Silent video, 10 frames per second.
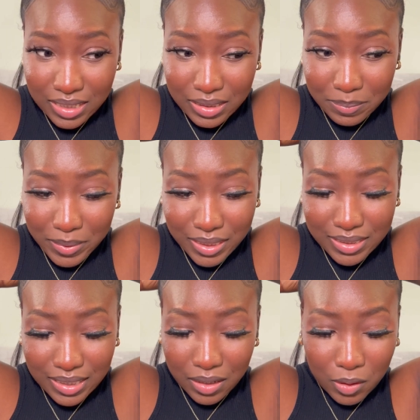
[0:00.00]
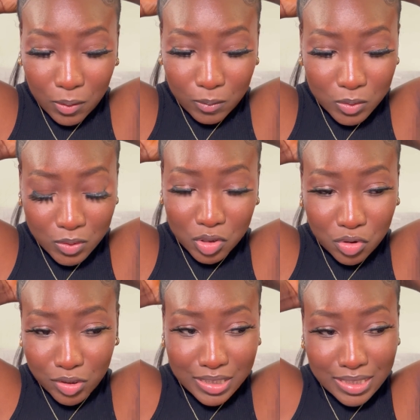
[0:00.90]
the peace that comes with
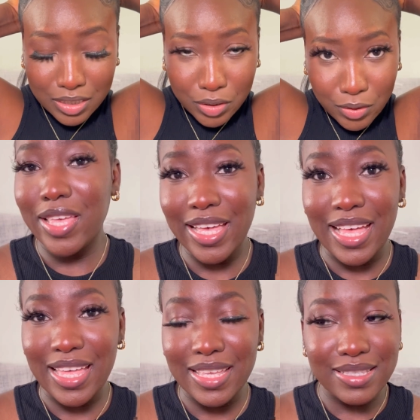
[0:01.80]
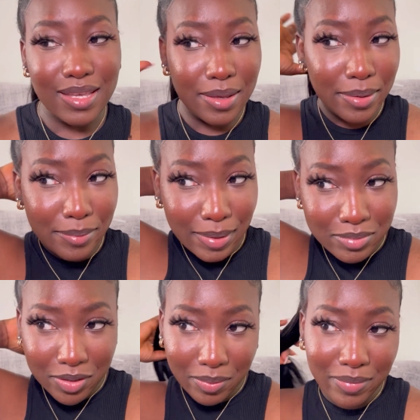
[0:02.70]
trusting God. Yeah, guys, I'm
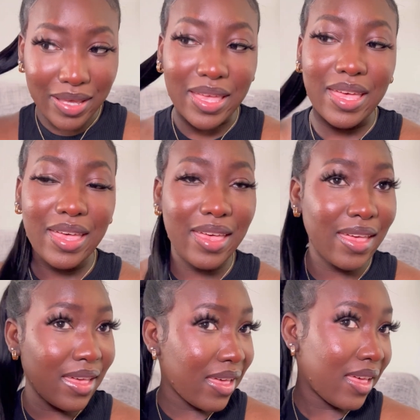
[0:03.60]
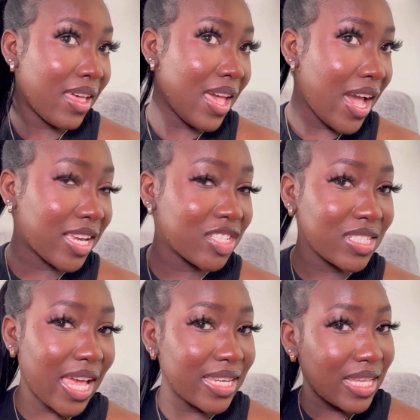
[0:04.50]
done with my hair. I just
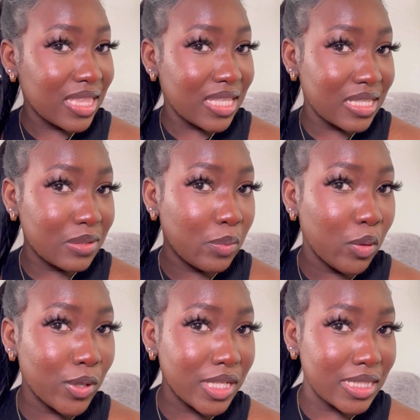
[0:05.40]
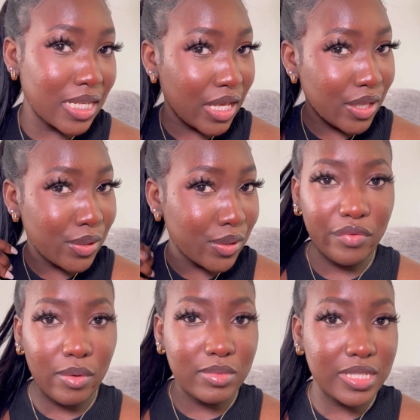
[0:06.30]
added this ponytail
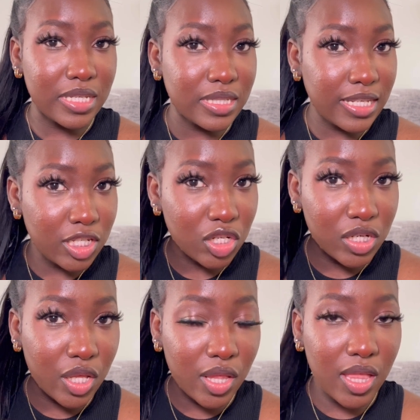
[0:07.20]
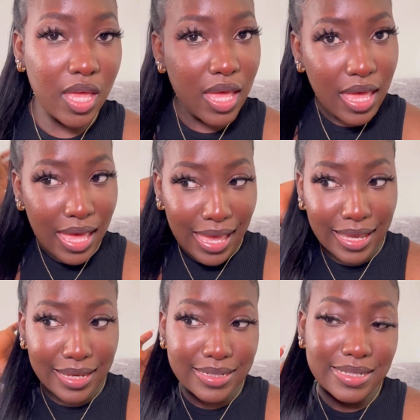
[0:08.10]
from Sensational.
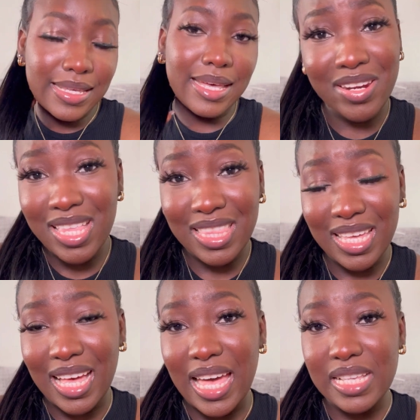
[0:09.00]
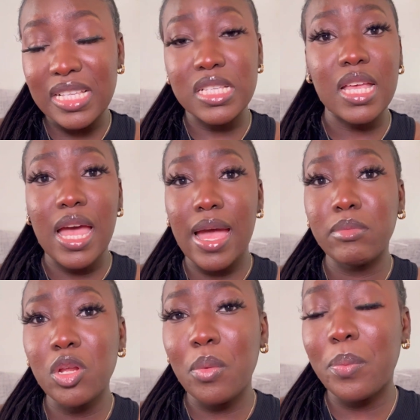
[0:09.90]
And yeah, another thing, guys, is that
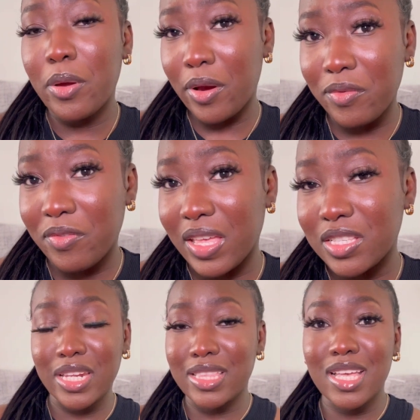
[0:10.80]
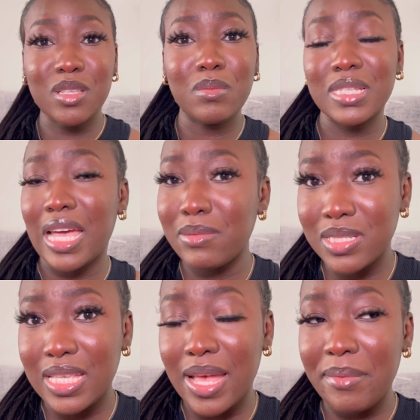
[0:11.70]
I'm not perfect. Like, there are some times
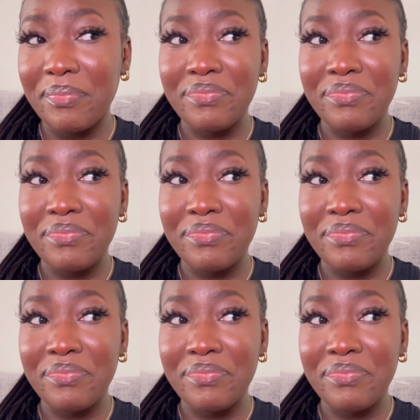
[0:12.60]
that